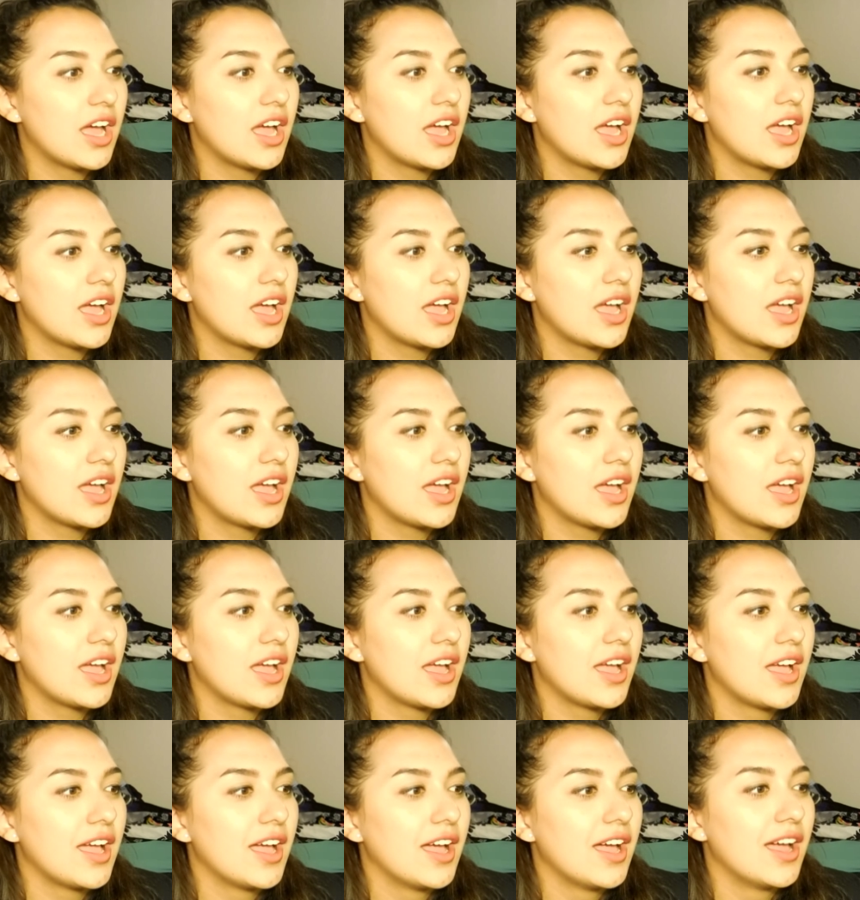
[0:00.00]

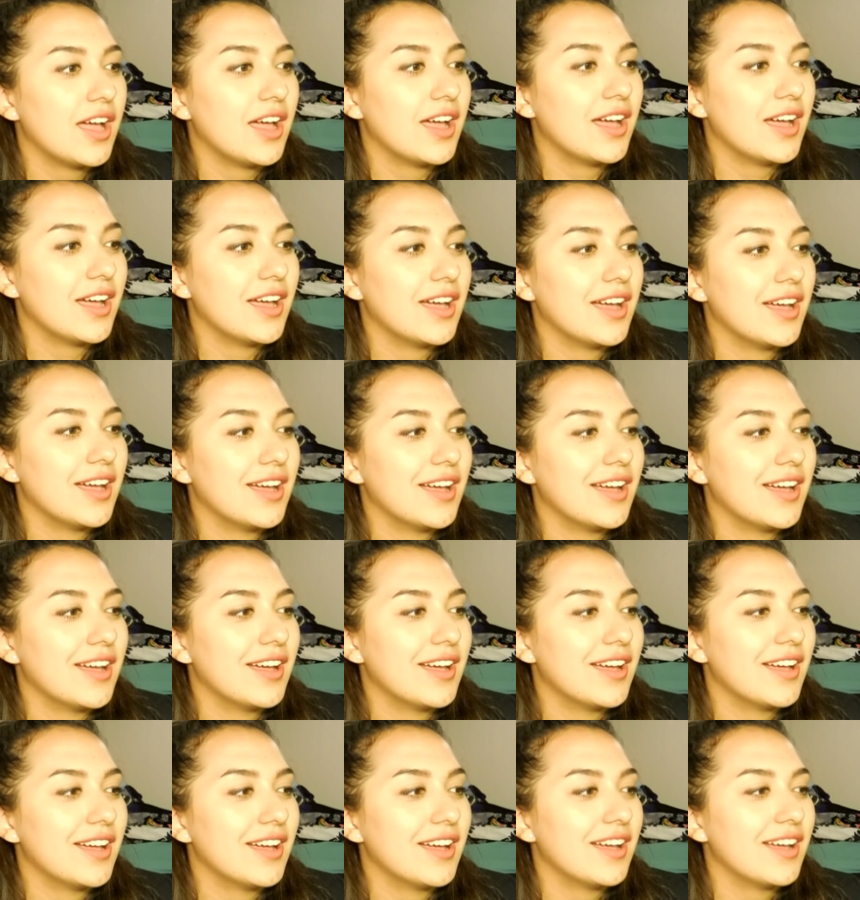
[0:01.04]

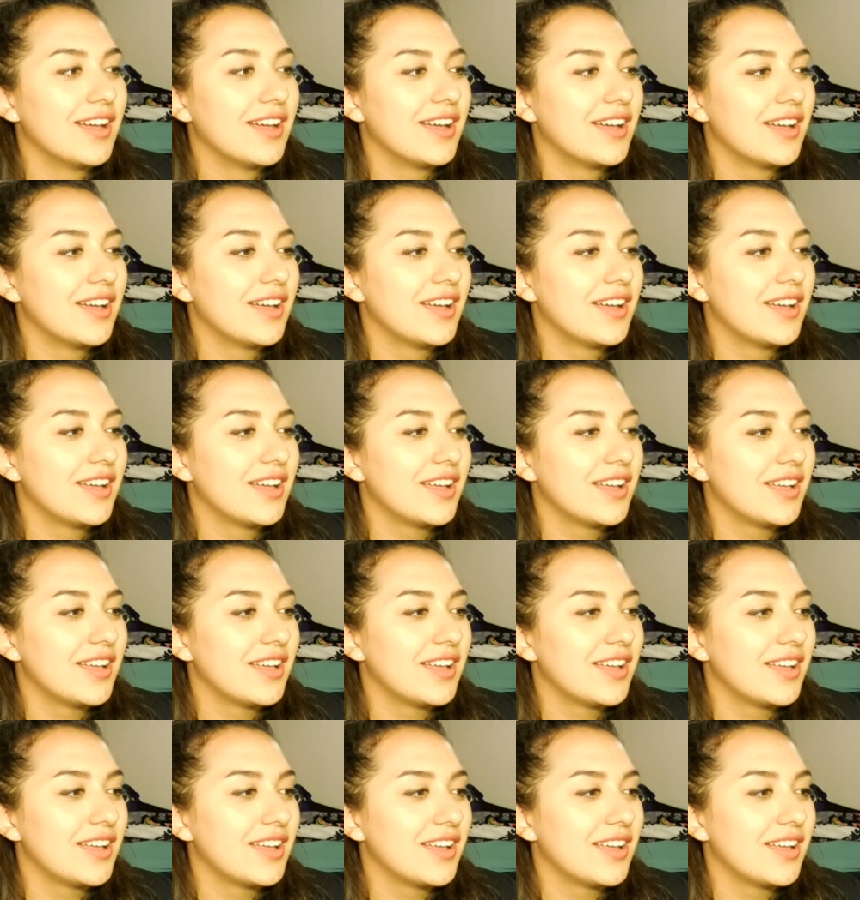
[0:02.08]

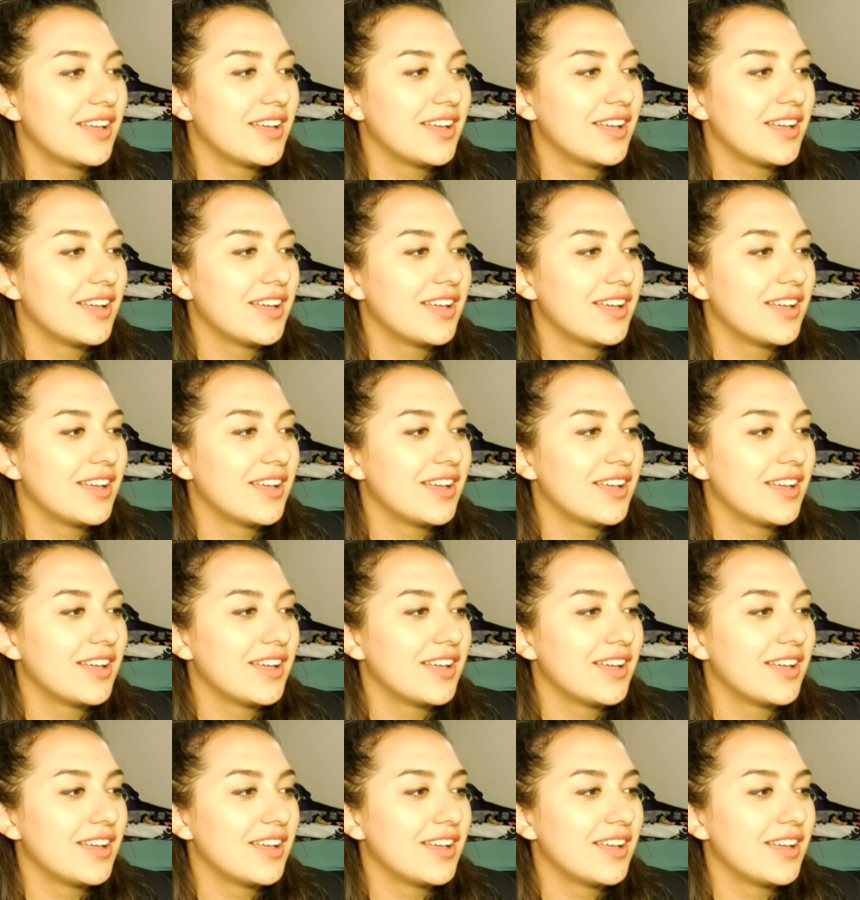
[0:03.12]
Nobody speaks.